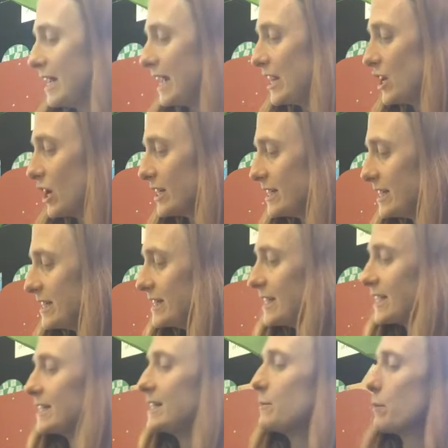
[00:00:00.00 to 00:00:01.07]
In
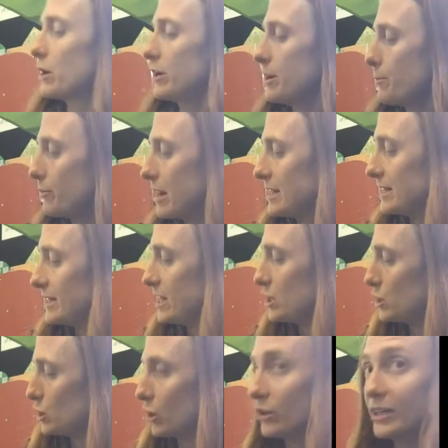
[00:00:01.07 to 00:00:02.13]
1961,
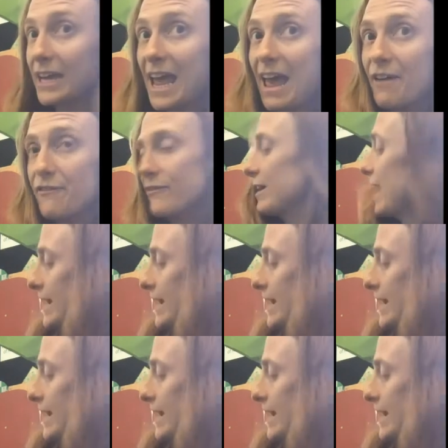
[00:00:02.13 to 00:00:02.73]
President John F.